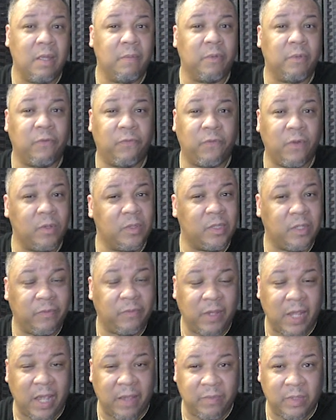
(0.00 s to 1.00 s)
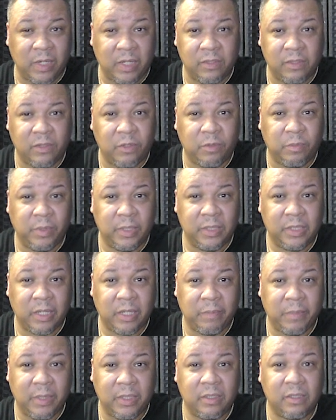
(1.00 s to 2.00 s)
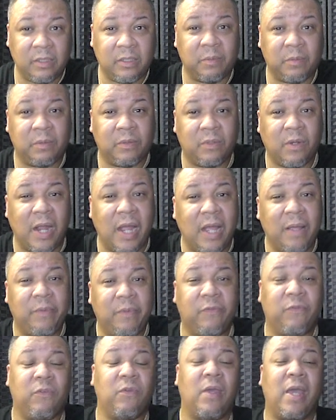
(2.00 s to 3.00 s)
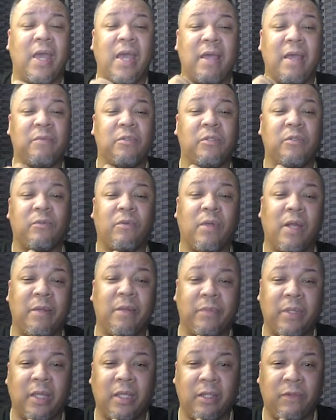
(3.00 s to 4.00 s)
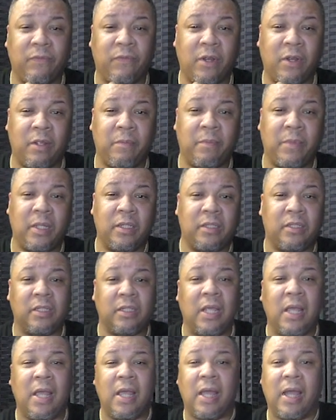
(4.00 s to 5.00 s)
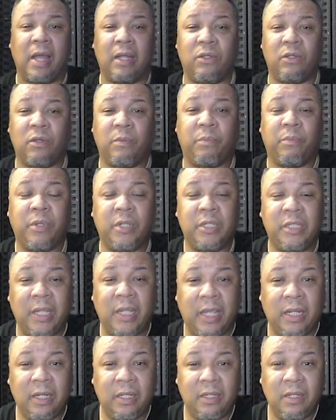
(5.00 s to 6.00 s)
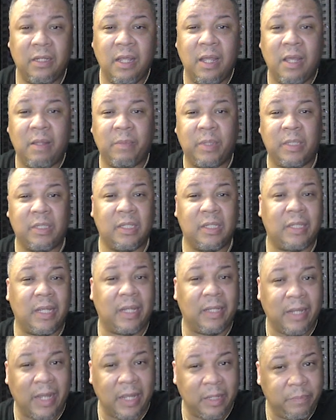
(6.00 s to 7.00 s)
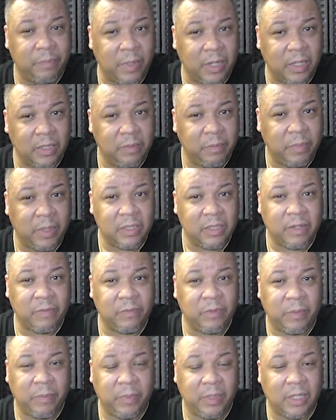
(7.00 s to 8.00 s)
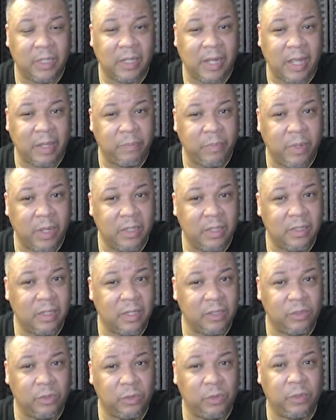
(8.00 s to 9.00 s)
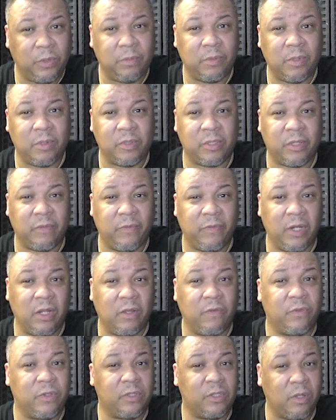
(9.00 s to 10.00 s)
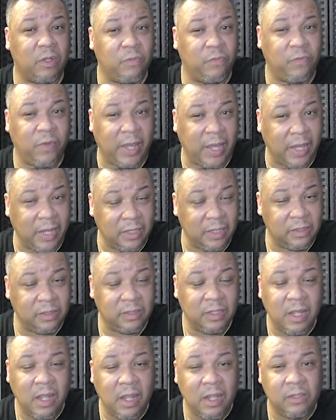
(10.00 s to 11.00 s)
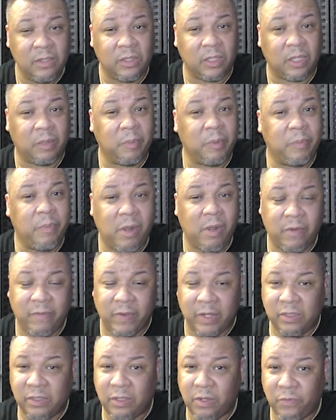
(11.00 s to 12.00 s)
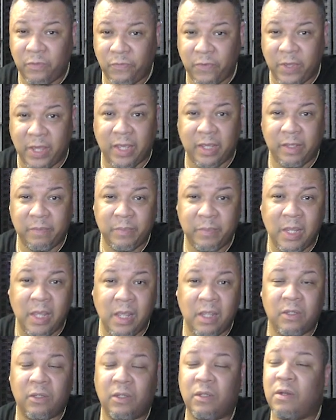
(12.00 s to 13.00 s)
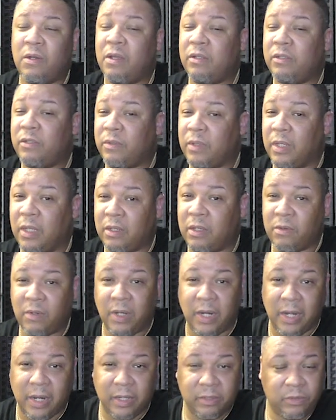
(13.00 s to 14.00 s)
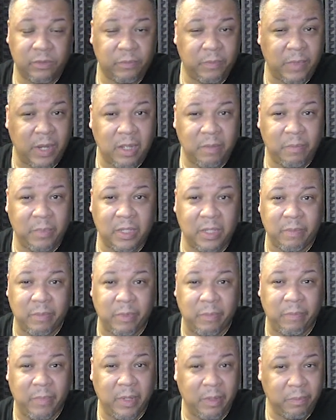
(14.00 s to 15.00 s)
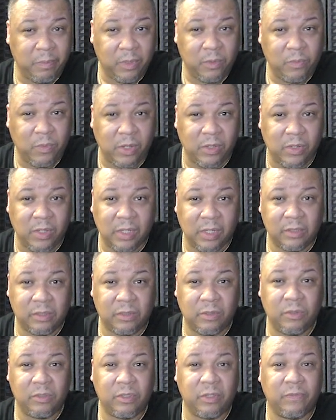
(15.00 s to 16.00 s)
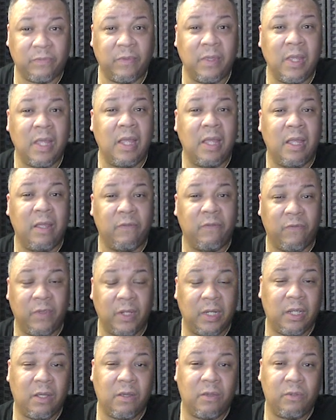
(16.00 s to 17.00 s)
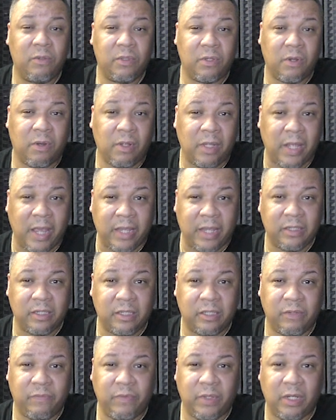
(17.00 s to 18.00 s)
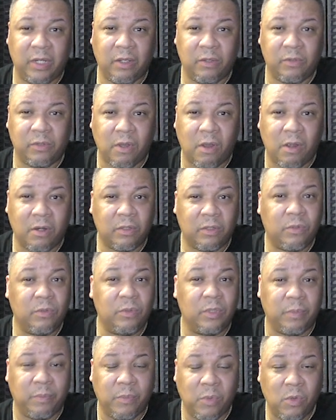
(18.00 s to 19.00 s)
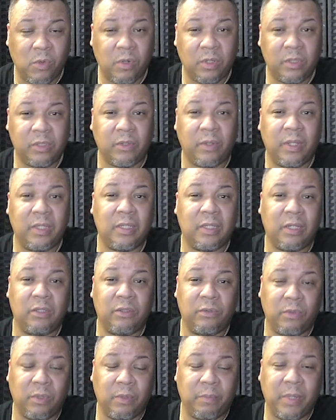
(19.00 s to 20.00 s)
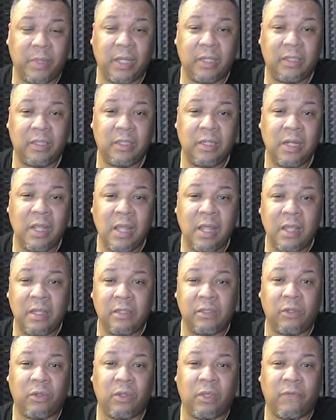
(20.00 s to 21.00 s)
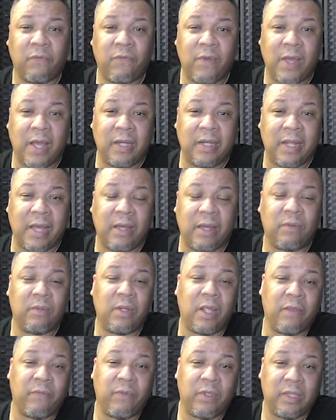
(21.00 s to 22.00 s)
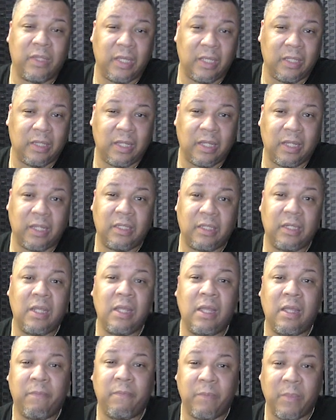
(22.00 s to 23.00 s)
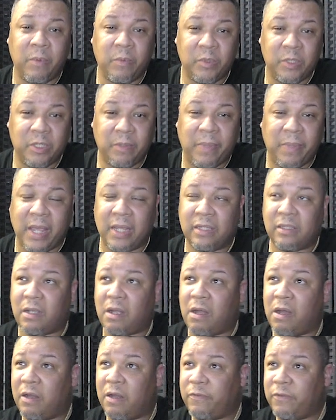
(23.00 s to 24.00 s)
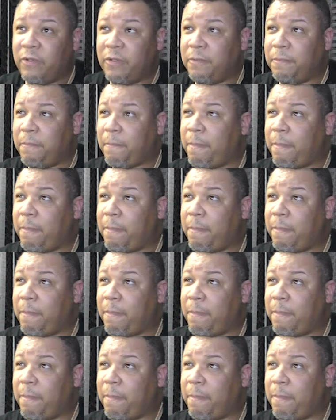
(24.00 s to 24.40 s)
But first, if you haven't done so, please take a minute to subscribe. If you have subscribed, thank you very much. I do appreciate it. Please hit that like button, because every time you hit that like button, let YouTube know it's a good video for soap fans, so you can be part of our soap fam. You can also go that extra mile, become a member, where you get exclusive videos, early access to videos, articles, and more. So hit that join button so you can find out everything that membership has to offer.